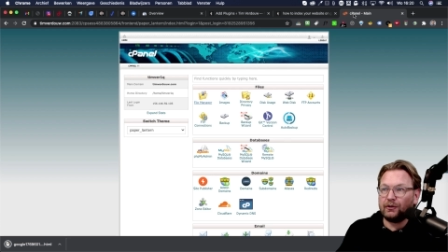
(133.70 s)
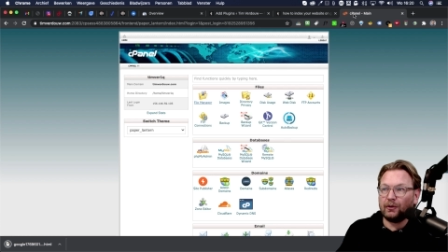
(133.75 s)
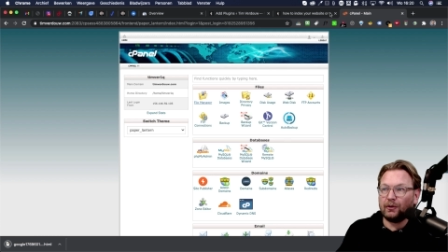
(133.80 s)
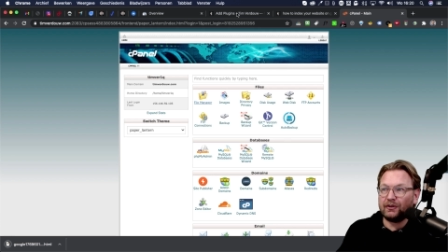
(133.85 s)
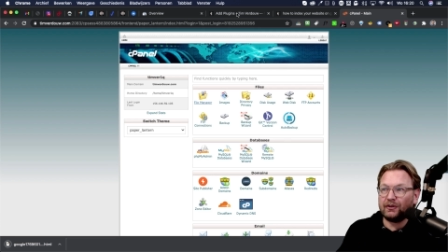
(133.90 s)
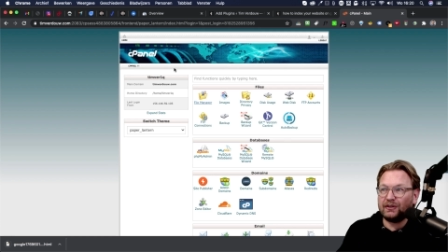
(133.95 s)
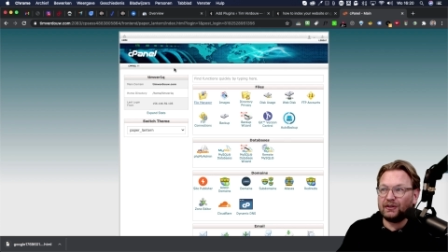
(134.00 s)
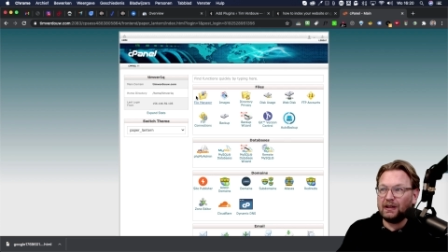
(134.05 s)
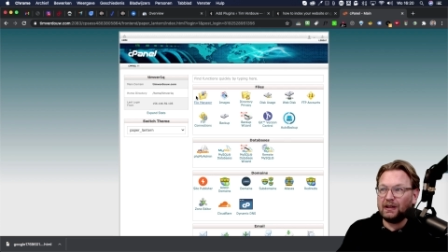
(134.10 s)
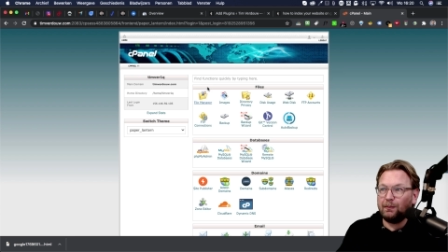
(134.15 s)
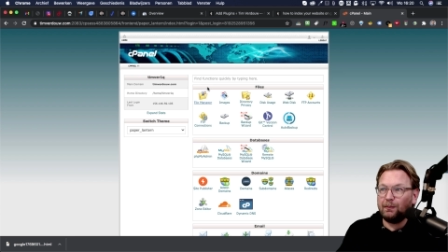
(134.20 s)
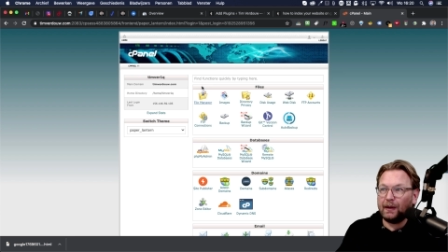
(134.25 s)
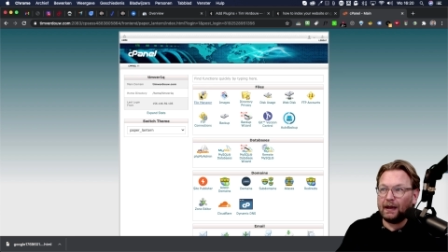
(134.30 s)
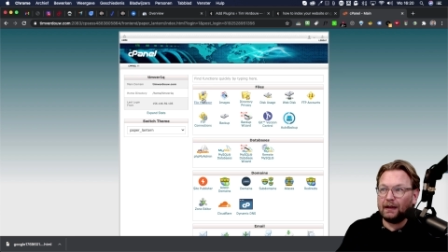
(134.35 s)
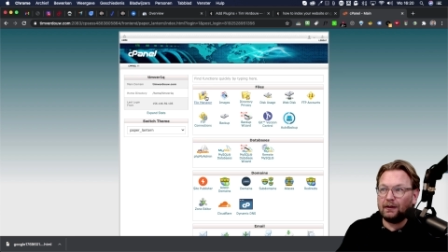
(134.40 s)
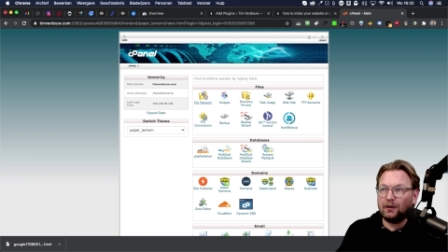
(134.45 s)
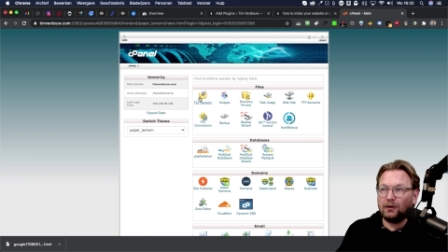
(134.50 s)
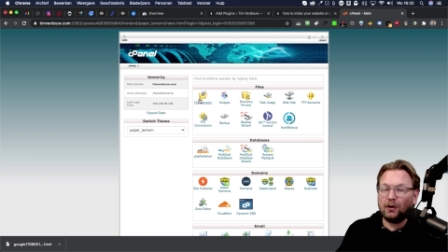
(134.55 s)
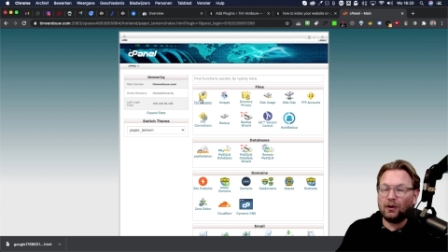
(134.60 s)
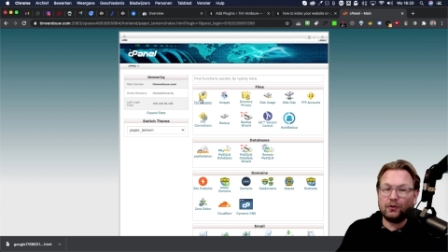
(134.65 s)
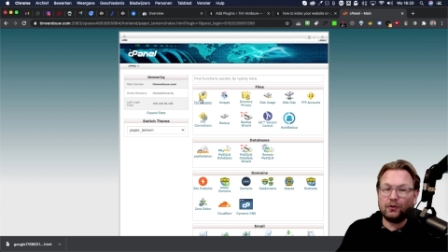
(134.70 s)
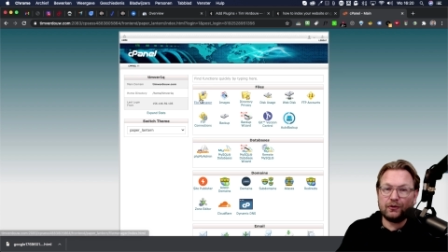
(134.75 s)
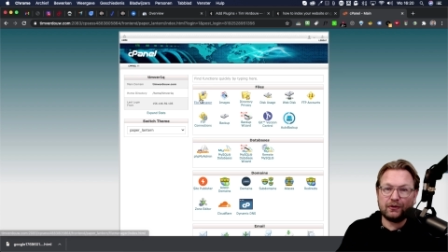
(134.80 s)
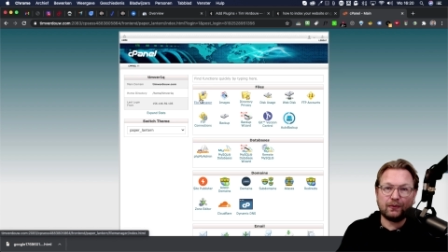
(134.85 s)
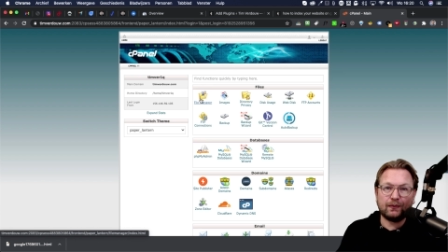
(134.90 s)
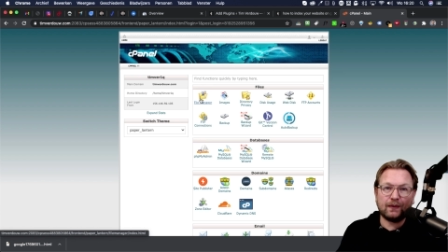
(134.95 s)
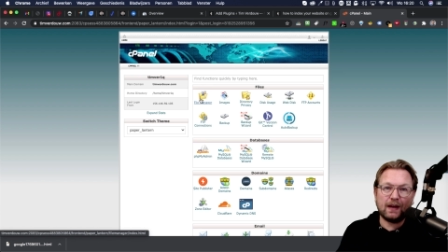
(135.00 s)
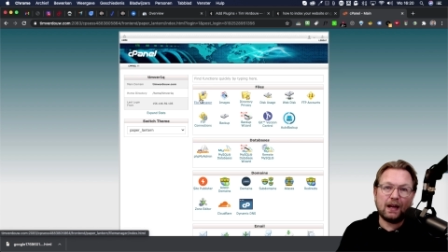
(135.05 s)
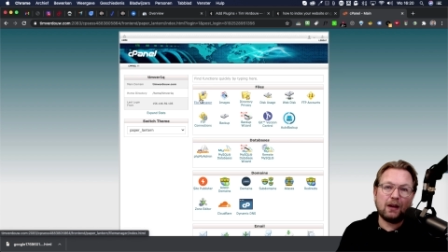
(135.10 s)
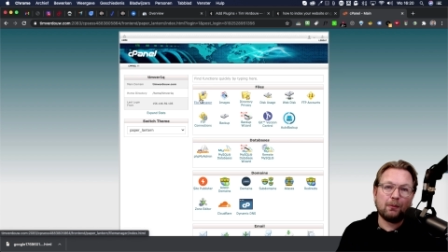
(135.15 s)
your cPanel, go to
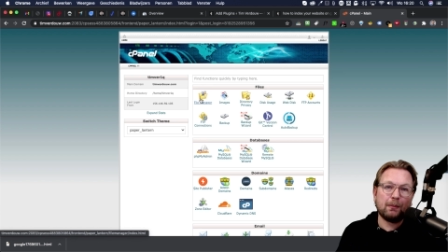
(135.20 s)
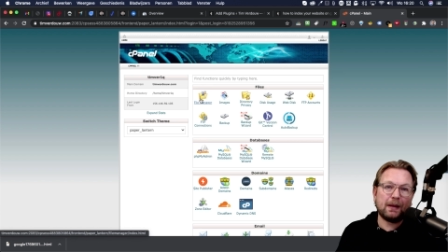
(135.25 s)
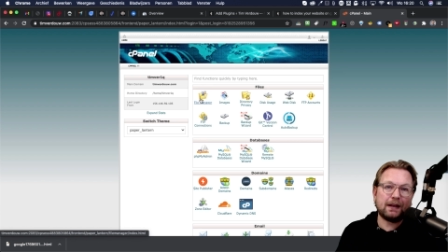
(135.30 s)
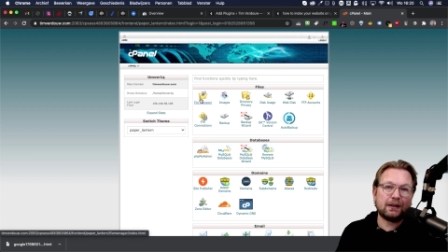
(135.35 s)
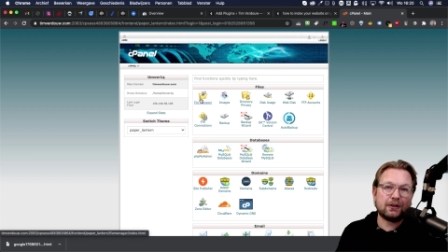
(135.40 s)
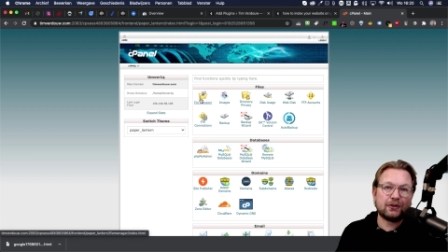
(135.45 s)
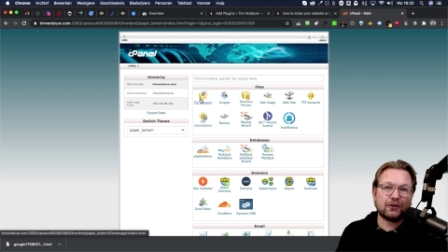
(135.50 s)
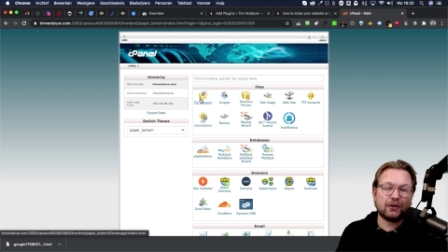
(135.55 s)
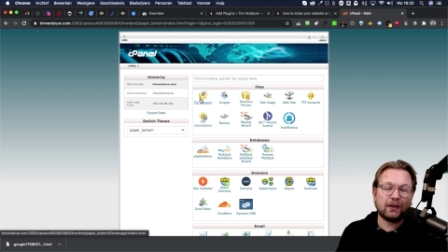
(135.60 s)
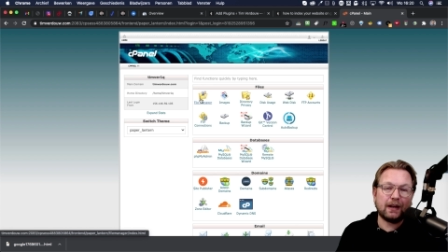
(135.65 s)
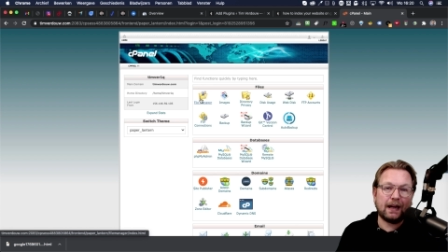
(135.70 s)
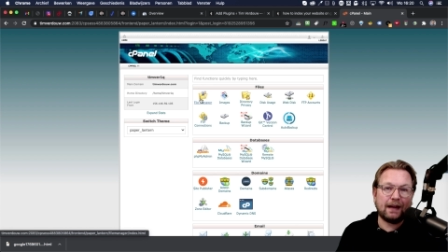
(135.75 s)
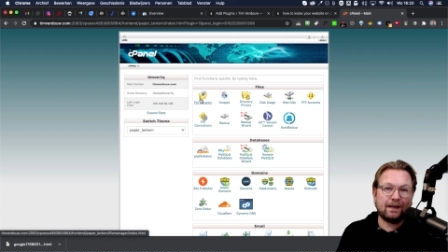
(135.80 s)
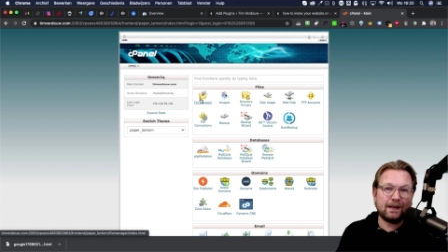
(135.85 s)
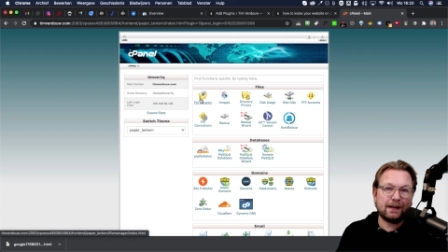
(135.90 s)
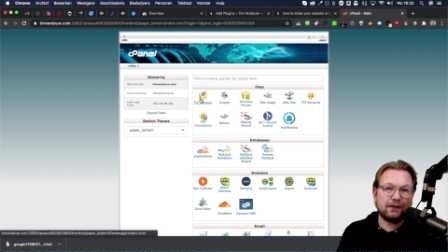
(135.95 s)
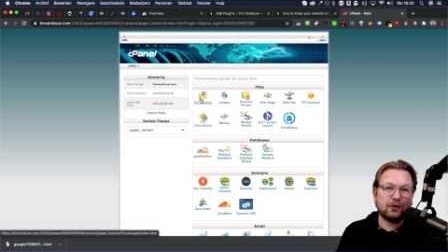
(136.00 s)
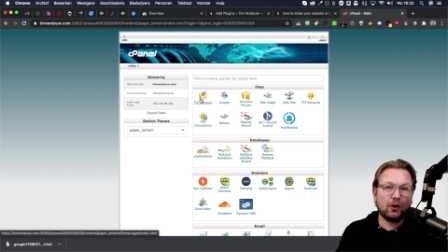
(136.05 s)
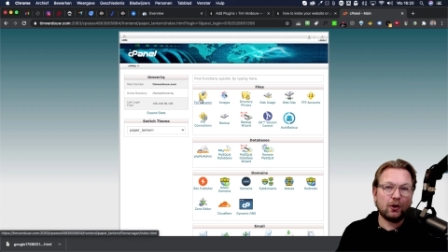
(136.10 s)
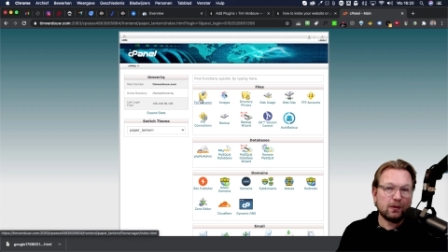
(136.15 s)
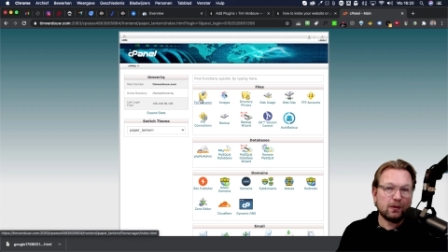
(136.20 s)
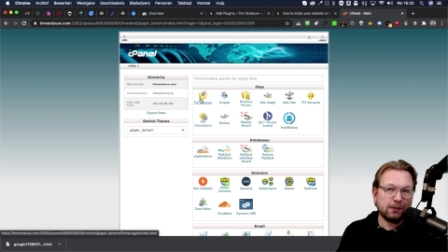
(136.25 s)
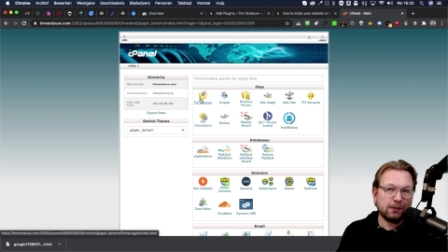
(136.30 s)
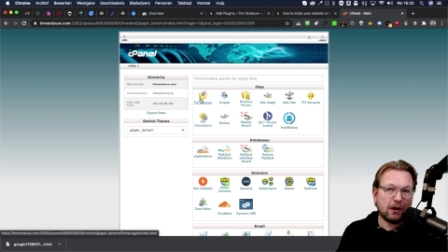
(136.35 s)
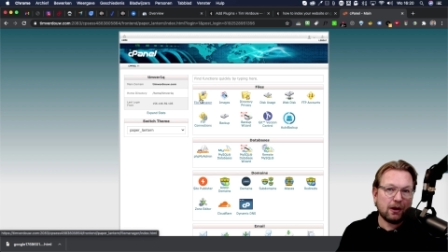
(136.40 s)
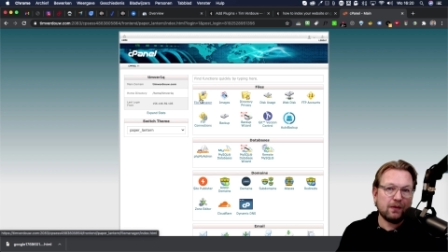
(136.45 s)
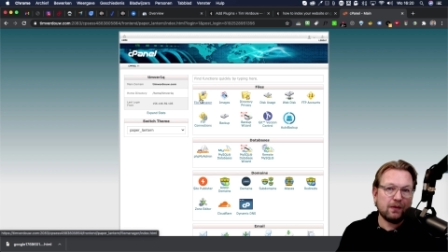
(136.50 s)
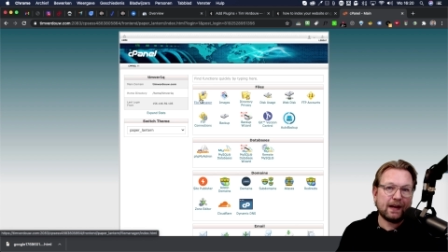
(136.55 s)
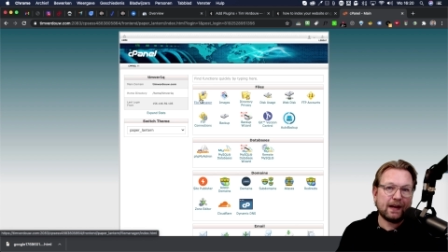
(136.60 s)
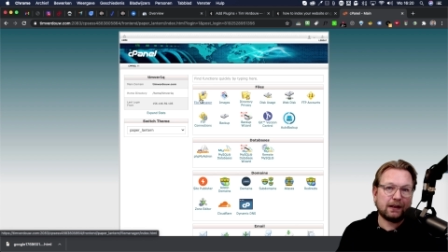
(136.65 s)
File Manager, and then
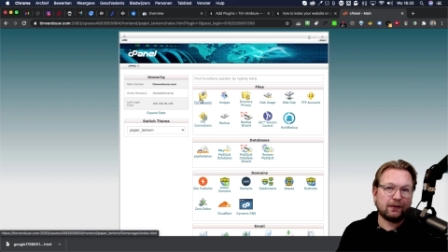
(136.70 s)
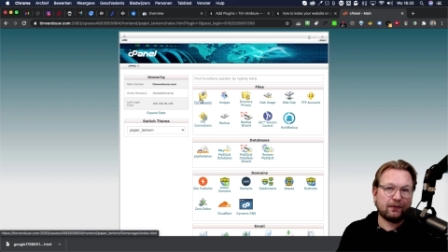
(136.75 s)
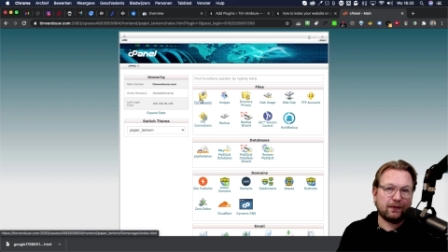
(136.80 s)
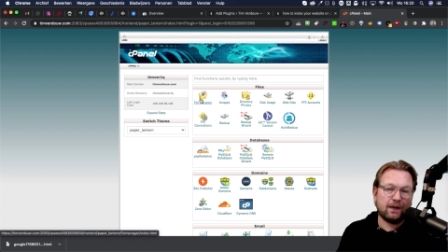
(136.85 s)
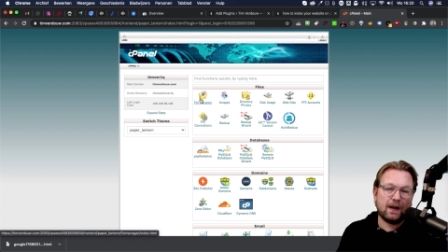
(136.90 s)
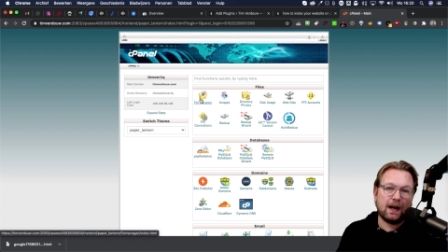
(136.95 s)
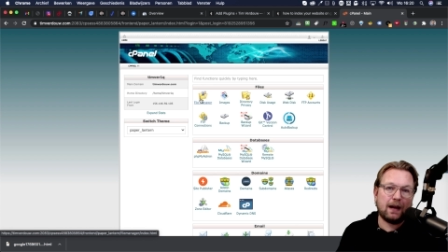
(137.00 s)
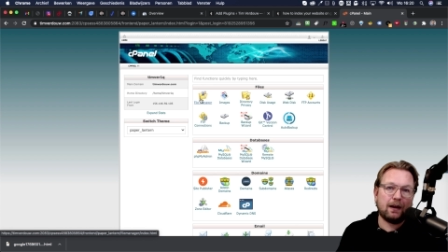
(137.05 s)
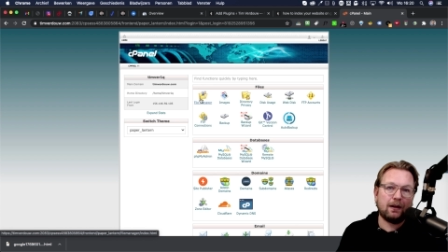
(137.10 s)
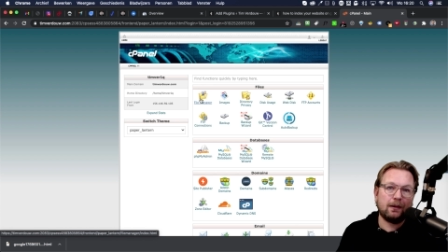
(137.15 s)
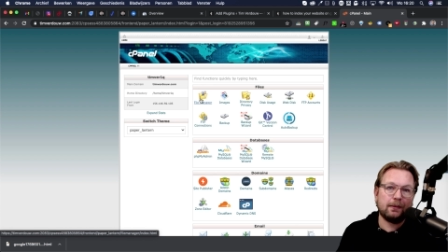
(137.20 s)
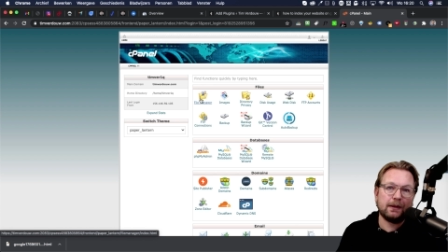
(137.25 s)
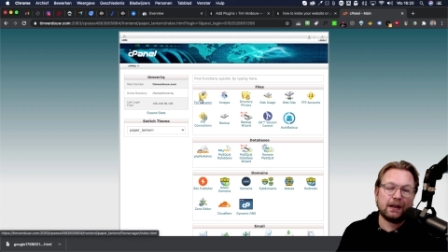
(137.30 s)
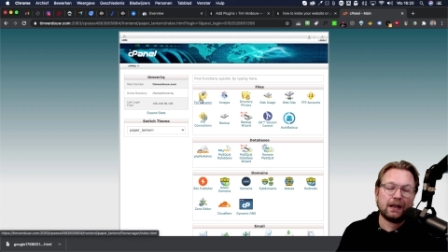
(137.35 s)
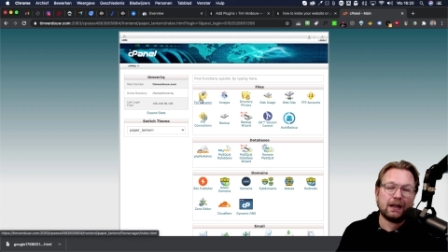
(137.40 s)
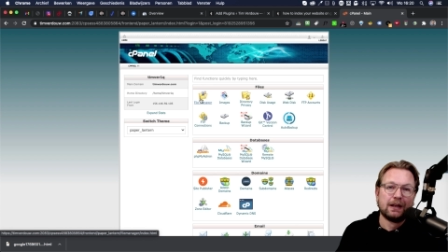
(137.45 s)
upload that file